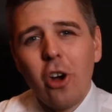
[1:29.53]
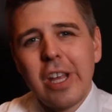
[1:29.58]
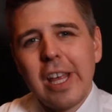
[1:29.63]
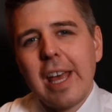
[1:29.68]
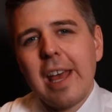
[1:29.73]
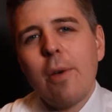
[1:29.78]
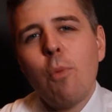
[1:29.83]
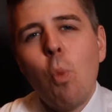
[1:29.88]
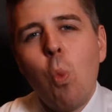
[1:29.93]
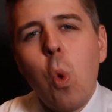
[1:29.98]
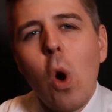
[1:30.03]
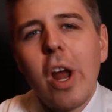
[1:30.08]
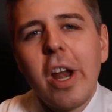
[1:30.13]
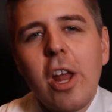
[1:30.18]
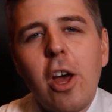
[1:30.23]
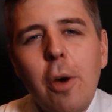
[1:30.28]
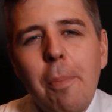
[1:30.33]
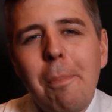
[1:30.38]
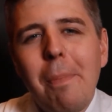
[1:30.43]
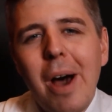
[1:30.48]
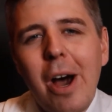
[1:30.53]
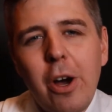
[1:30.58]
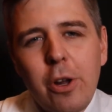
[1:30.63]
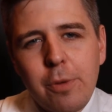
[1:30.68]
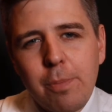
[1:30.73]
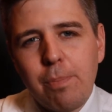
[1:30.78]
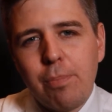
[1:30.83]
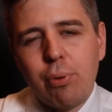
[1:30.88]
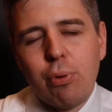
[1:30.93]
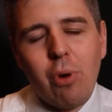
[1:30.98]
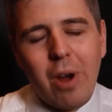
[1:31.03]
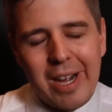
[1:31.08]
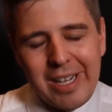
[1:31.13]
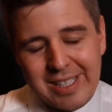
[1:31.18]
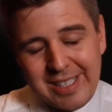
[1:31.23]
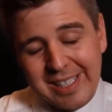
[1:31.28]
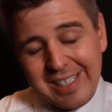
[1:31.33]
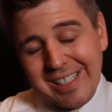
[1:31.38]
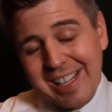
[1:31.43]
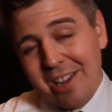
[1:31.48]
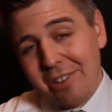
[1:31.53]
Okay, and what about pricing?